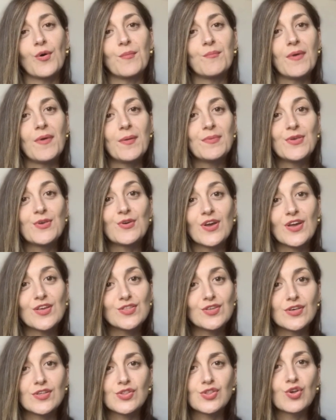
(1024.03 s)
maybe you
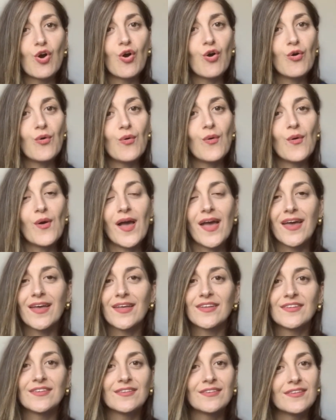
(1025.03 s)
can just go
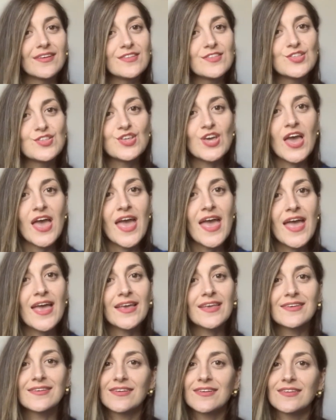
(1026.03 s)
and
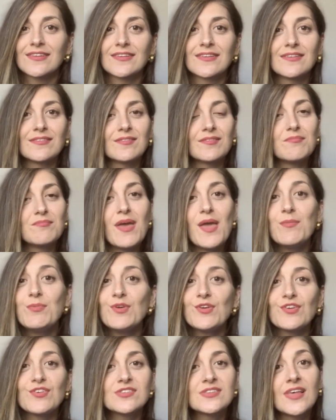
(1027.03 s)
check, and
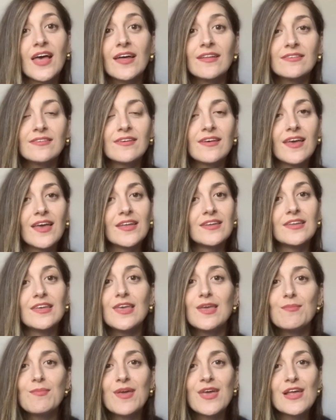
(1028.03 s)
maybe send an
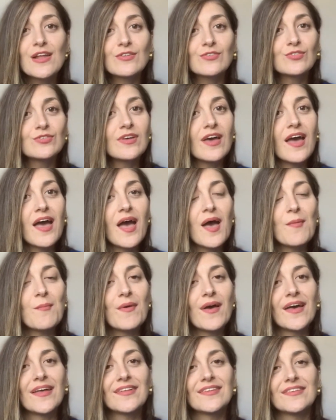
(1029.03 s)
email to
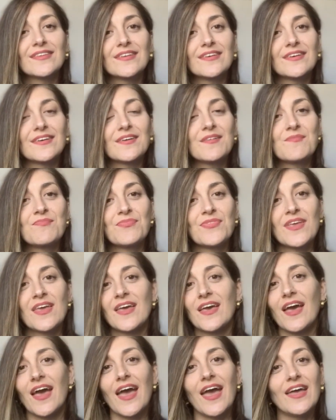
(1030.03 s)
them
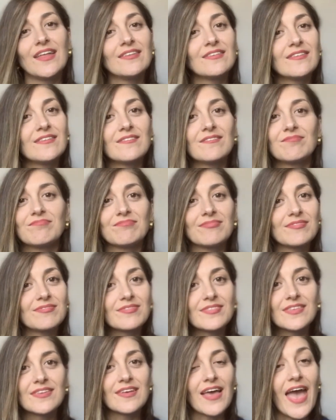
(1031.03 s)
and
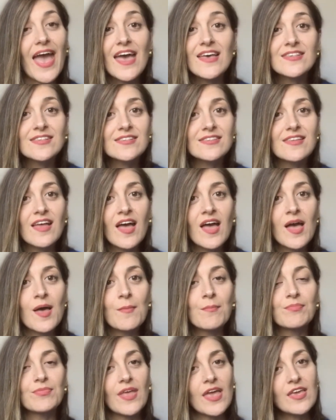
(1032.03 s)
ask
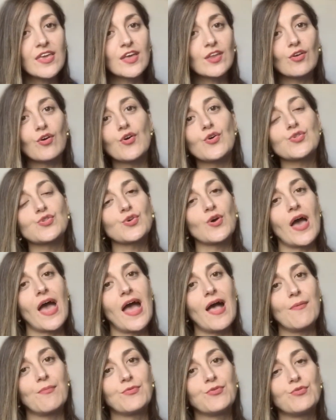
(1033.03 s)
them. They can also
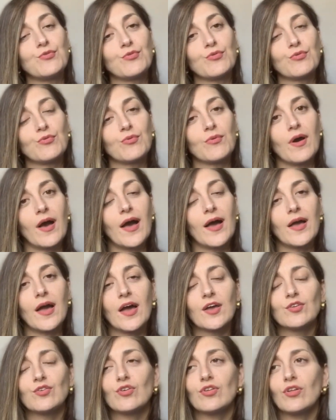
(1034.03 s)
help you.
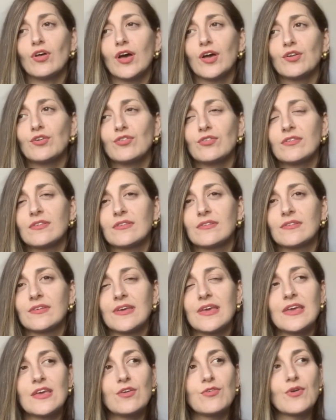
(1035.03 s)
I don't
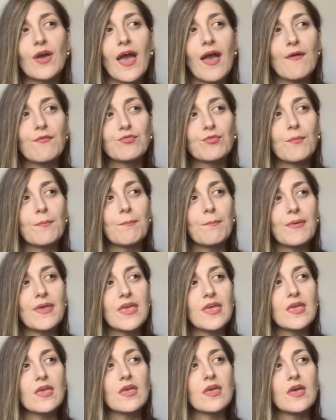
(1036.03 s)
think you have to
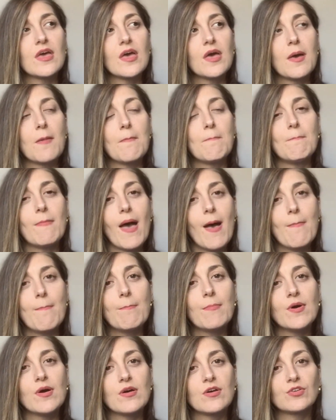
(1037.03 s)
be
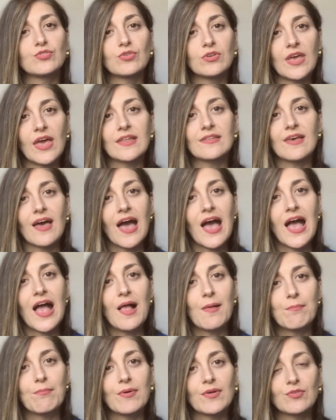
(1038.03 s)
member to get
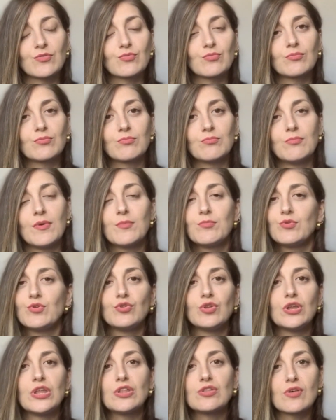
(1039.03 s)
help, but maybe
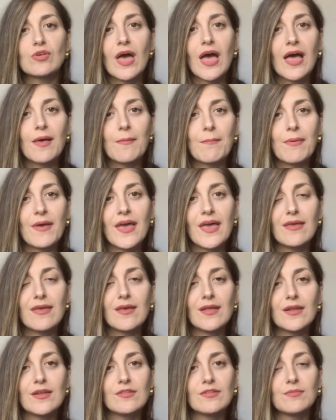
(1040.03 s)
you need to
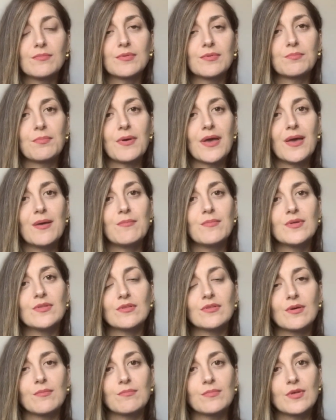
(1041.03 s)
pay a little bit
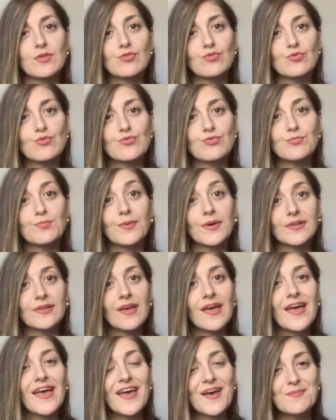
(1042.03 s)
payment. I'm not so sure,
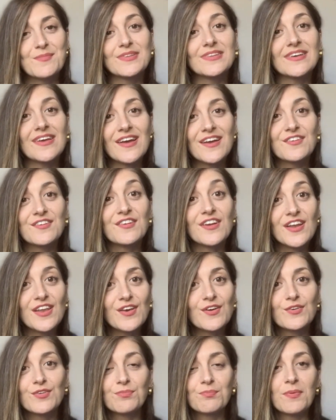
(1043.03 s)
but they are
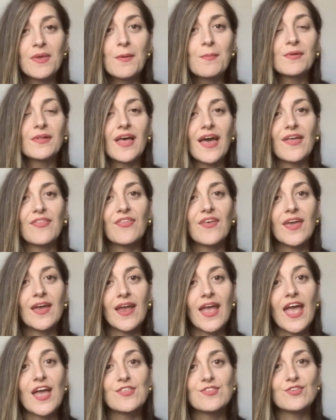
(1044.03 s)
really good people, and they
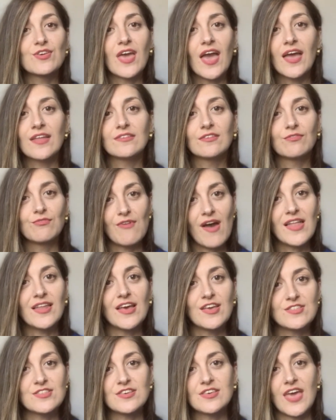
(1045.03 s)
are educated,
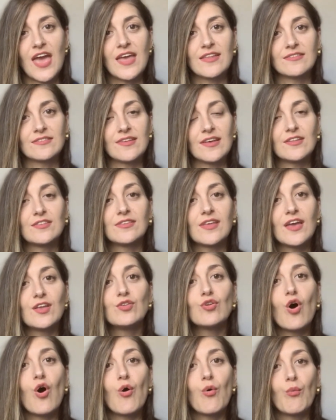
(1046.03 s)
well educated, and
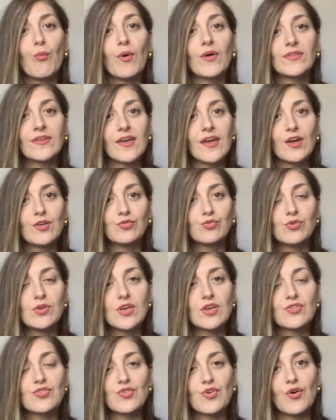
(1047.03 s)
they know what they are
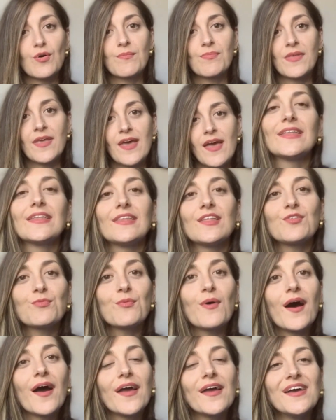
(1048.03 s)
doing. So
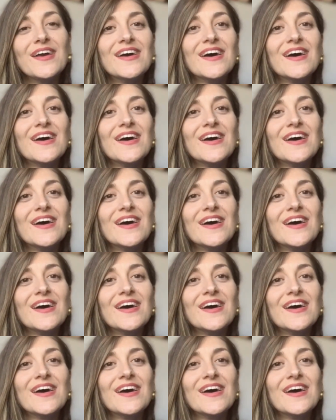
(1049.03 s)
that's why